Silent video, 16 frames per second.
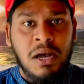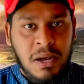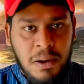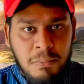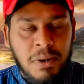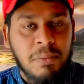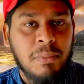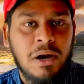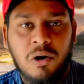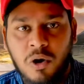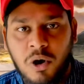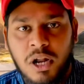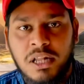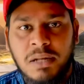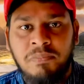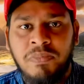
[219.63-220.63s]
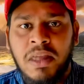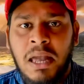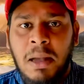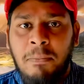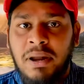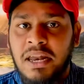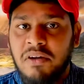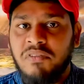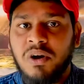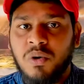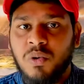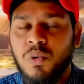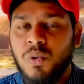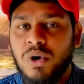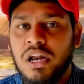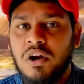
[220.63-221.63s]
Bremen Lola. Pinny would a
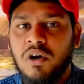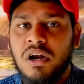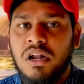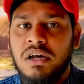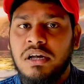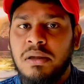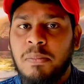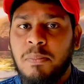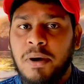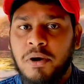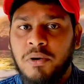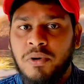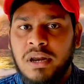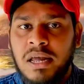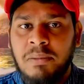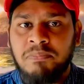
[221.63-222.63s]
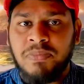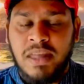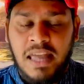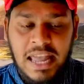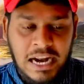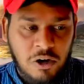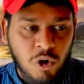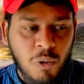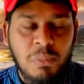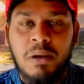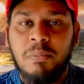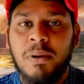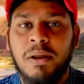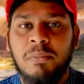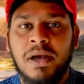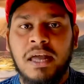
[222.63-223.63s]
coodle parnole, economic
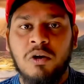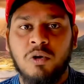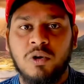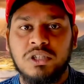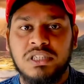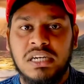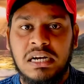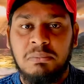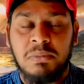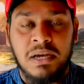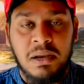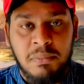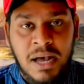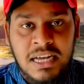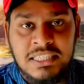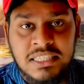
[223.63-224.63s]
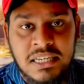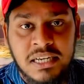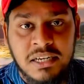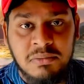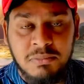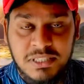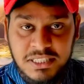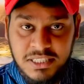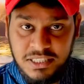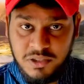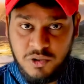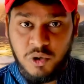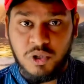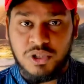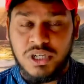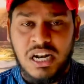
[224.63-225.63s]
paramaya courses, bachelor, business
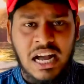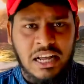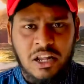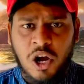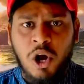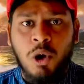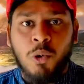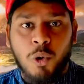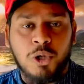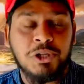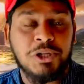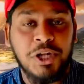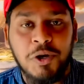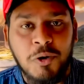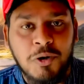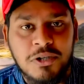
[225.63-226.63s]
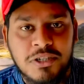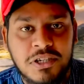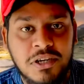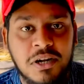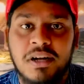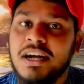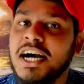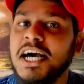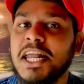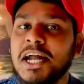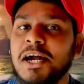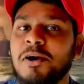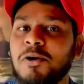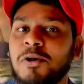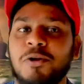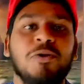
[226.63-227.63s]
courses, what three courses and carrying
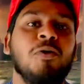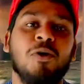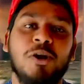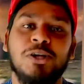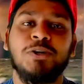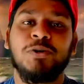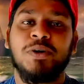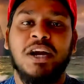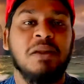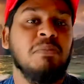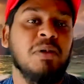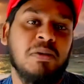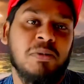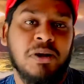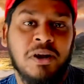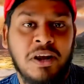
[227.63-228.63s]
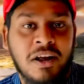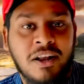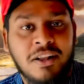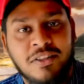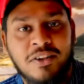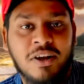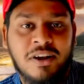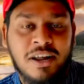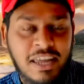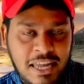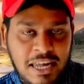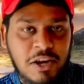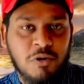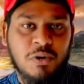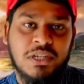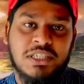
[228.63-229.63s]
already college in Bremen, Nana
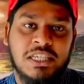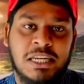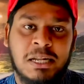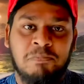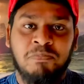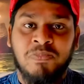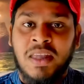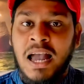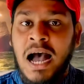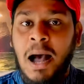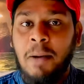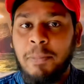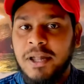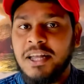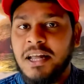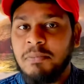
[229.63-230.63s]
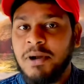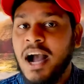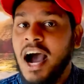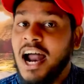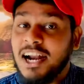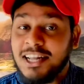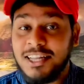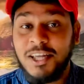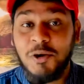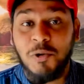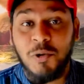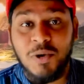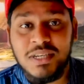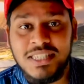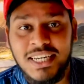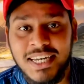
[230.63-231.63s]
University. Opinion at the
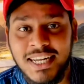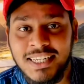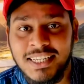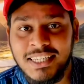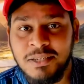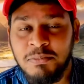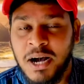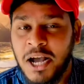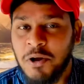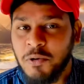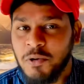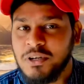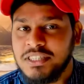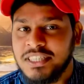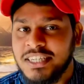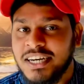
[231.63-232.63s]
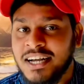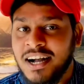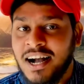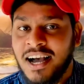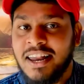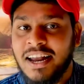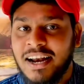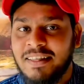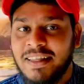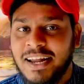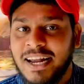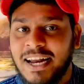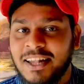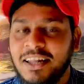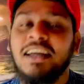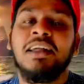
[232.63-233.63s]
university than the my university carrying on the
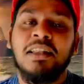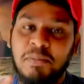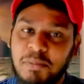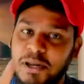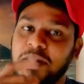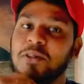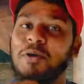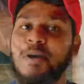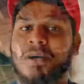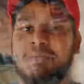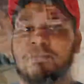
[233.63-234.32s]
Ken, I'm Kirinoka.